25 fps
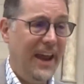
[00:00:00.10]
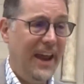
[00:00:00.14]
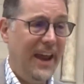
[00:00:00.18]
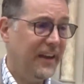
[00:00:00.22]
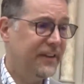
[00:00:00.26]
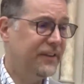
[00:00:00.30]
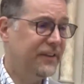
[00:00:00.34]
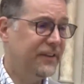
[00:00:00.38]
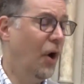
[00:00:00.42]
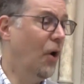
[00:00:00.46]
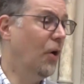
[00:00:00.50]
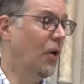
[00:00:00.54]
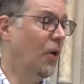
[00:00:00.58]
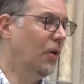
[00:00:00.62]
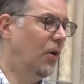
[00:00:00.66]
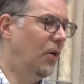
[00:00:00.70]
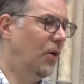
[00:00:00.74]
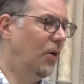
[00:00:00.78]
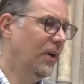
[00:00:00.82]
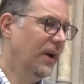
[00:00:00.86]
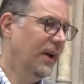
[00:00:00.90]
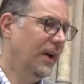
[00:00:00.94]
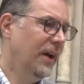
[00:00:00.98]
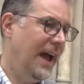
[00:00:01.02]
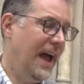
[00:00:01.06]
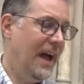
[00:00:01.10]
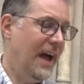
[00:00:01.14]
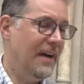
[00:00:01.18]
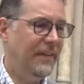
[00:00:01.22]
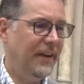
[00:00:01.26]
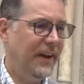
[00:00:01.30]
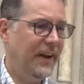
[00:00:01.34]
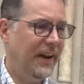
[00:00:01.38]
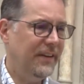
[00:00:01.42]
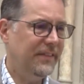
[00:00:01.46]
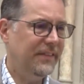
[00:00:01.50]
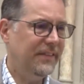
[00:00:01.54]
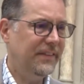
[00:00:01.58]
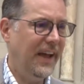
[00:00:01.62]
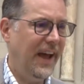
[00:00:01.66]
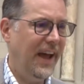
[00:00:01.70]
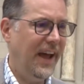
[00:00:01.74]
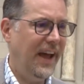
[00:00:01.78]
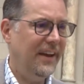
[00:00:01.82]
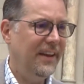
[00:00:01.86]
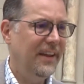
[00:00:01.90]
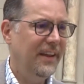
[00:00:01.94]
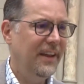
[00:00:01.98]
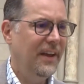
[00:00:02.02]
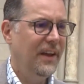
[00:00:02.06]
anecdotal evidence
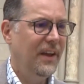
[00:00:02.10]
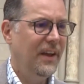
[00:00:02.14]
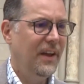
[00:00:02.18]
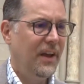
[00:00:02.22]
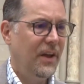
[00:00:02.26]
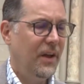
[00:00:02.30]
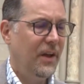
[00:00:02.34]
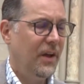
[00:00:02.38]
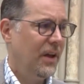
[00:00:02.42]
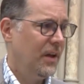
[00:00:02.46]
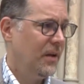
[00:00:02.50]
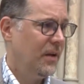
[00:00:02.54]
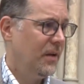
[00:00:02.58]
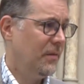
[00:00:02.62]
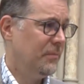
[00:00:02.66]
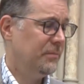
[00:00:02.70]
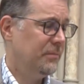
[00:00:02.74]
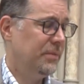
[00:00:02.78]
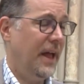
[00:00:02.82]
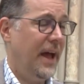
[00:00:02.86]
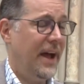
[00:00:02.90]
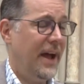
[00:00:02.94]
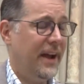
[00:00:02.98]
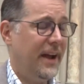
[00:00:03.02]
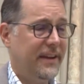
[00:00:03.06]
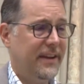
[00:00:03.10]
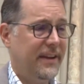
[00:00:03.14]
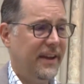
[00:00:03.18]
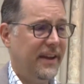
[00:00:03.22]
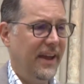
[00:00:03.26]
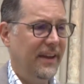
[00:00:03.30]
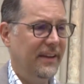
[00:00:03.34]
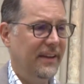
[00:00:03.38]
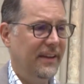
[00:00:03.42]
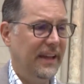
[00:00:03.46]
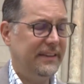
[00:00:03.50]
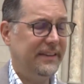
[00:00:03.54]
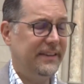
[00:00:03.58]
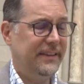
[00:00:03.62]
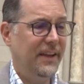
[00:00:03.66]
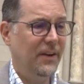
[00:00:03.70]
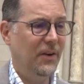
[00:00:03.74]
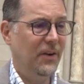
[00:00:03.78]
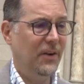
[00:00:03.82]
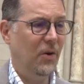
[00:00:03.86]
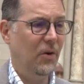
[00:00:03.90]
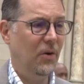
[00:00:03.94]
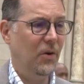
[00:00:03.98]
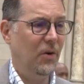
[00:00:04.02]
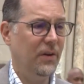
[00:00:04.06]
that black and
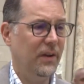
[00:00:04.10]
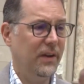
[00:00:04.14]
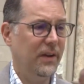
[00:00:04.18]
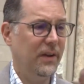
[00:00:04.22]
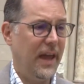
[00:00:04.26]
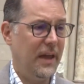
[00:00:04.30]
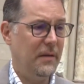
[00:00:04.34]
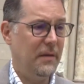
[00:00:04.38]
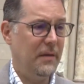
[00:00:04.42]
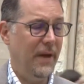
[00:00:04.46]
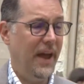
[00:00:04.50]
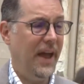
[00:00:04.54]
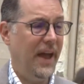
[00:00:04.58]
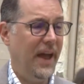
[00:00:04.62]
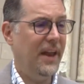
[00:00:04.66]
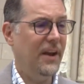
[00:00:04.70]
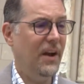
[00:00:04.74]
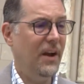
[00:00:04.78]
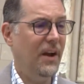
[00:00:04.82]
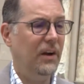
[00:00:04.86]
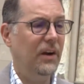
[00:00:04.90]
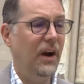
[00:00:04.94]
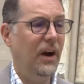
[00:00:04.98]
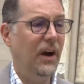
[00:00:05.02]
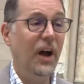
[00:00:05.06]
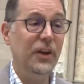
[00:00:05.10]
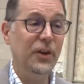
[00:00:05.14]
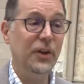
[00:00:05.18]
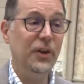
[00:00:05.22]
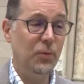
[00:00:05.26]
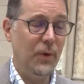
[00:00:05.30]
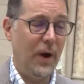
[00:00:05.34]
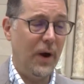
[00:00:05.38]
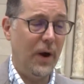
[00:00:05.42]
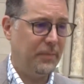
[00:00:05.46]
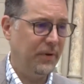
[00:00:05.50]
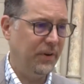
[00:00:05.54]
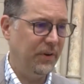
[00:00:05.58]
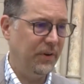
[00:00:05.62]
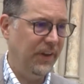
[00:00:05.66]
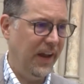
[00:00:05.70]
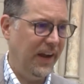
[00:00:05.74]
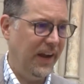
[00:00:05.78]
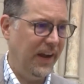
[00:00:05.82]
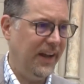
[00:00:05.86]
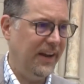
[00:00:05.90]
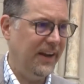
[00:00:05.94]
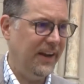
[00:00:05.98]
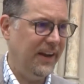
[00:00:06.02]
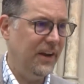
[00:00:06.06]
Latino gay men are
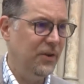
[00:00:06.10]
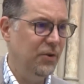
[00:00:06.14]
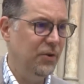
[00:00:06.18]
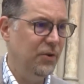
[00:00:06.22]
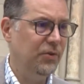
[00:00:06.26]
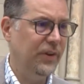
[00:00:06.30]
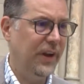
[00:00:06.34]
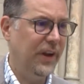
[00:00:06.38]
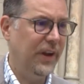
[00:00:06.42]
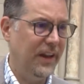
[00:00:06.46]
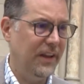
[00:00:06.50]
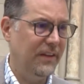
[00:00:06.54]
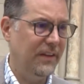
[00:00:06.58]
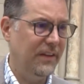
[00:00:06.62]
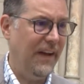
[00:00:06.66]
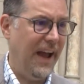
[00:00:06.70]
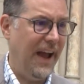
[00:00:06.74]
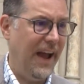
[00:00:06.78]
underrepresented and who's getting